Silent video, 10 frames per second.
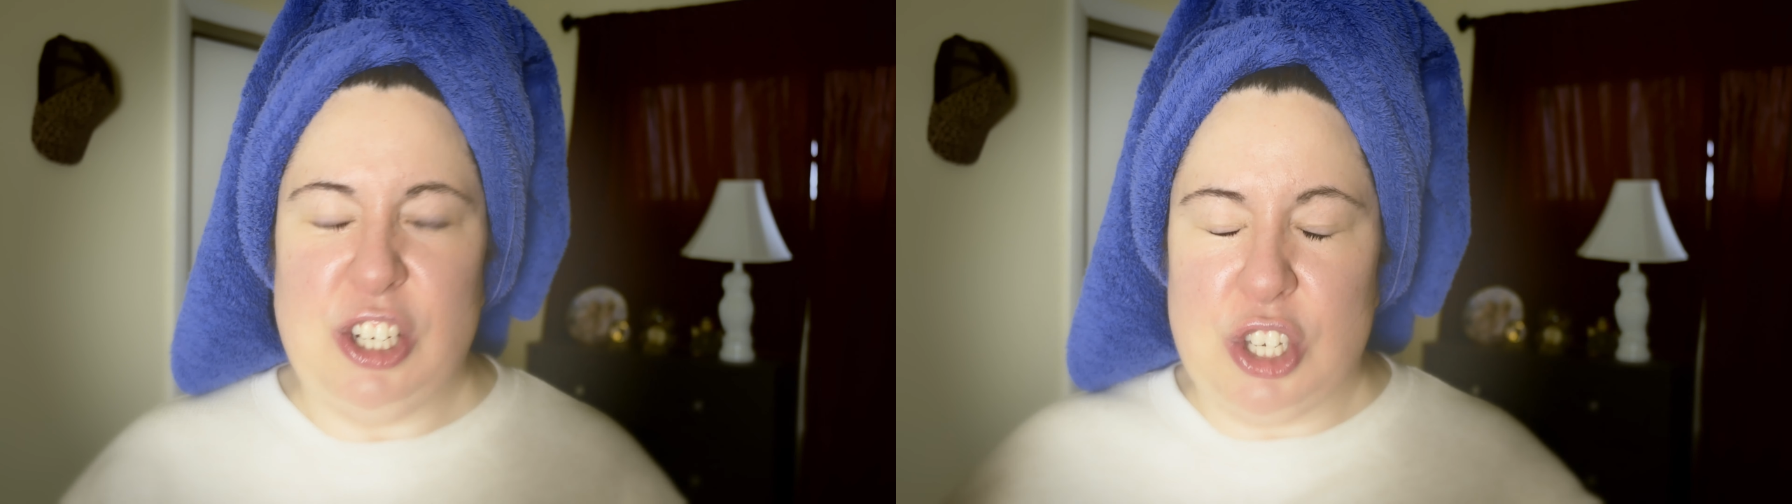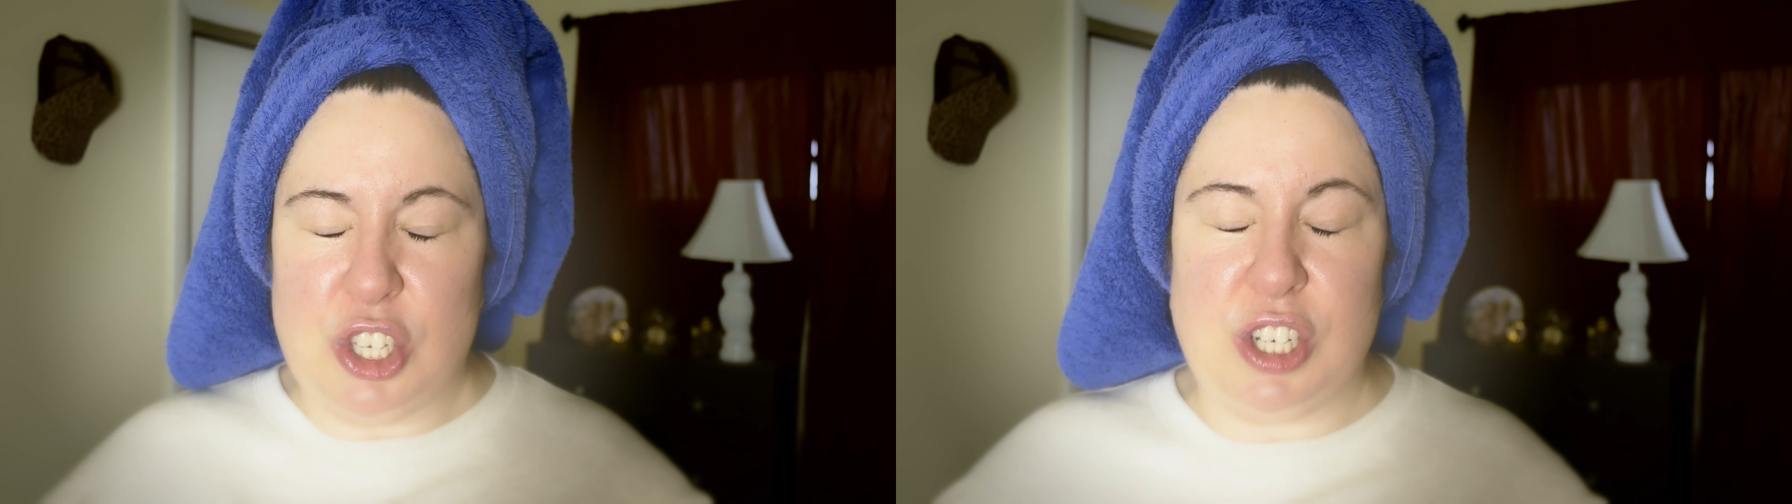
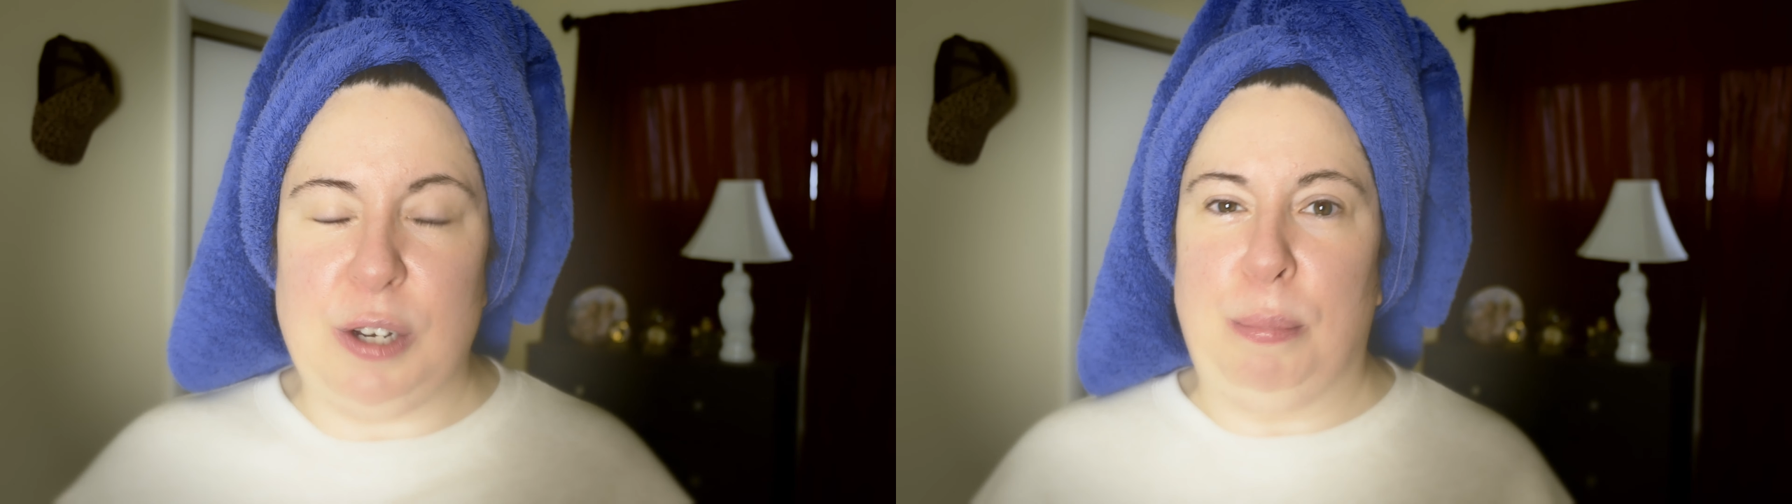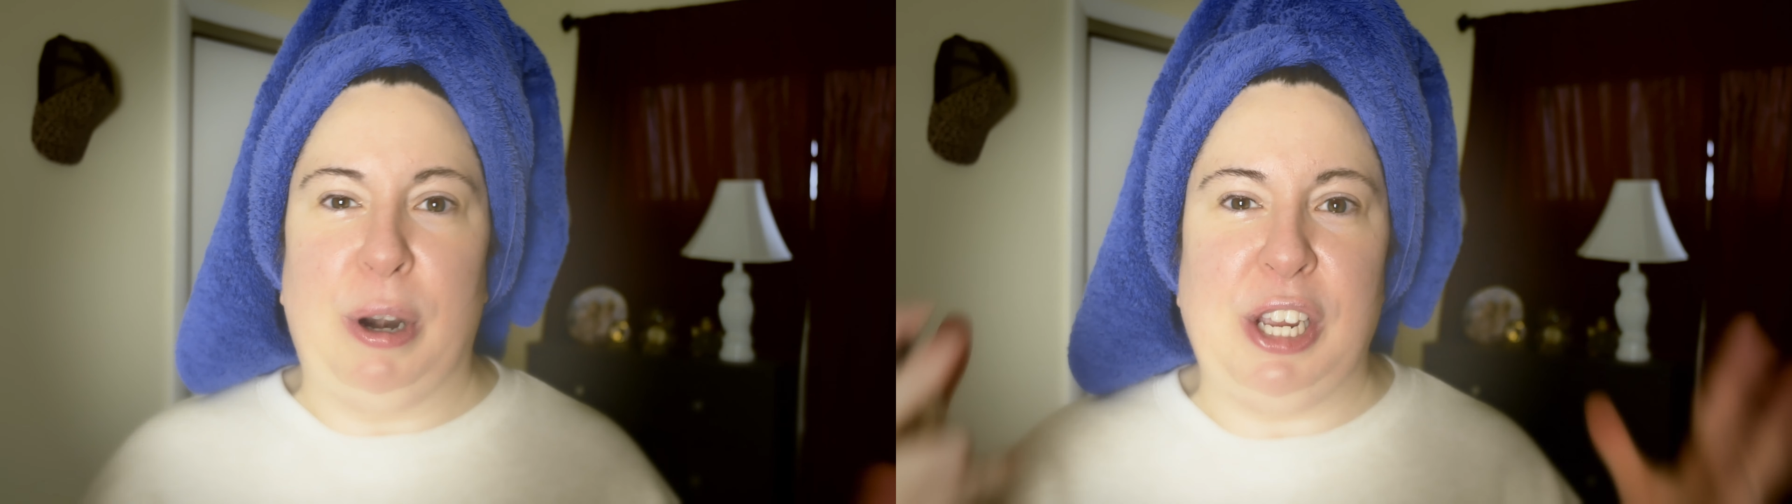
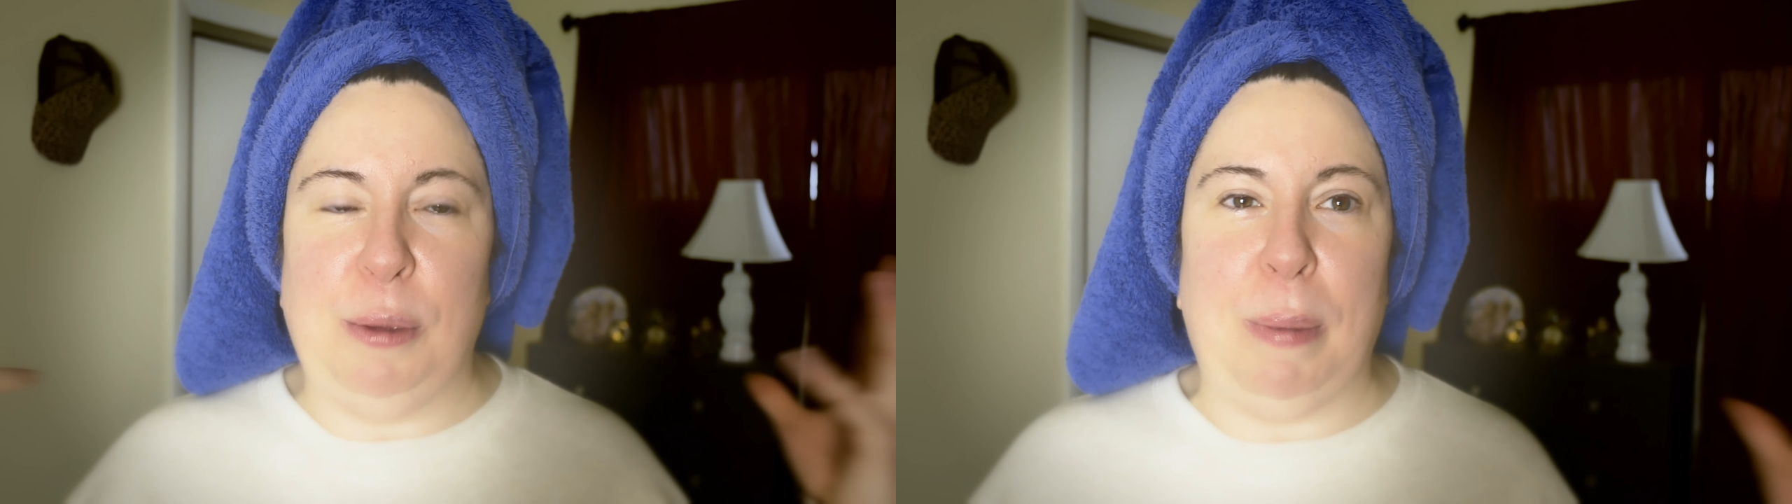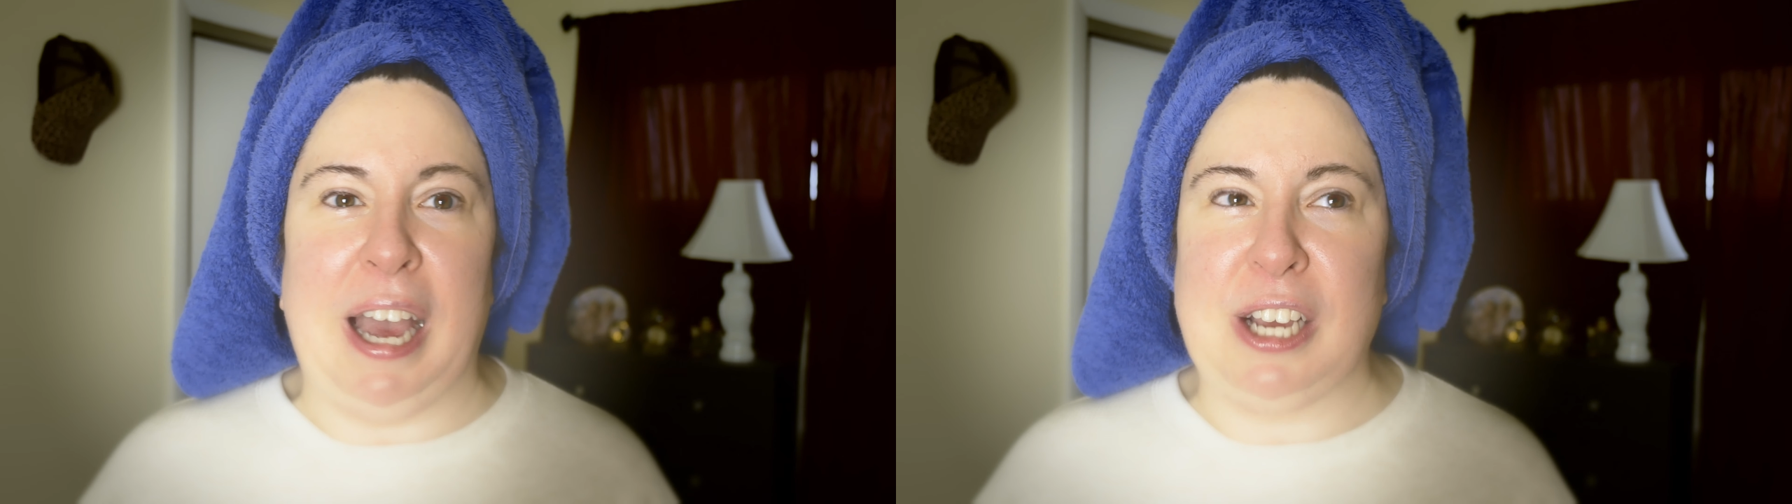just bring
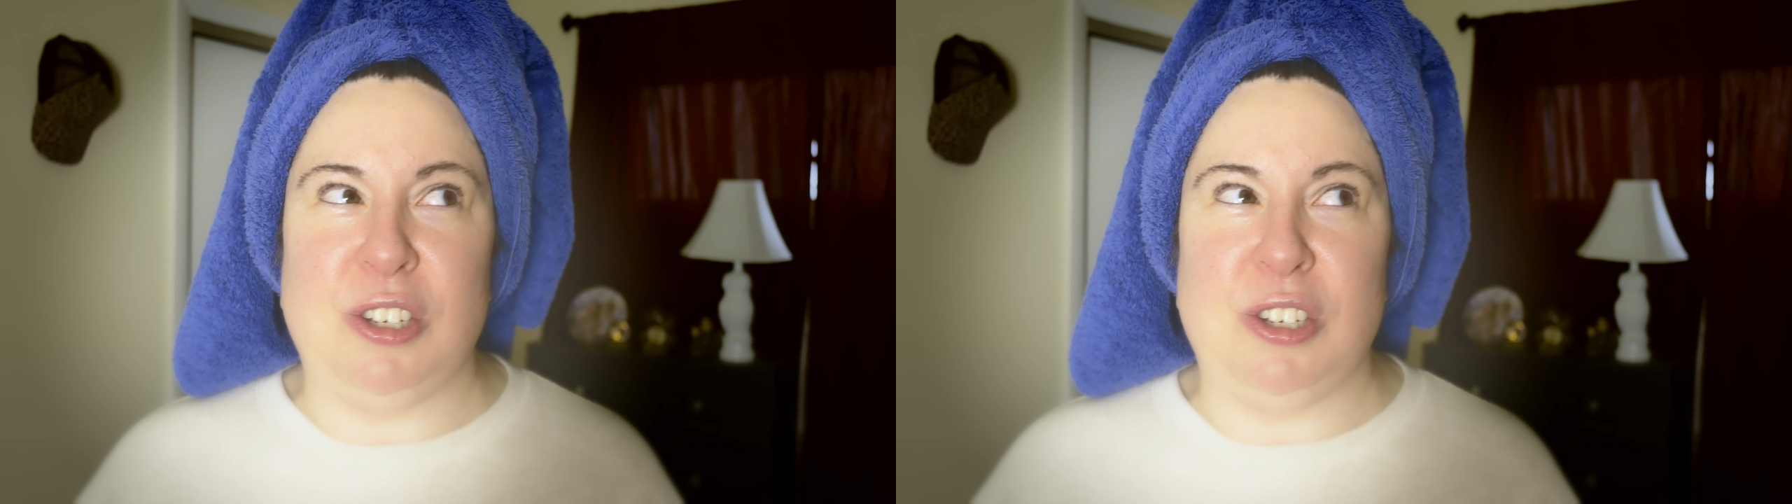you back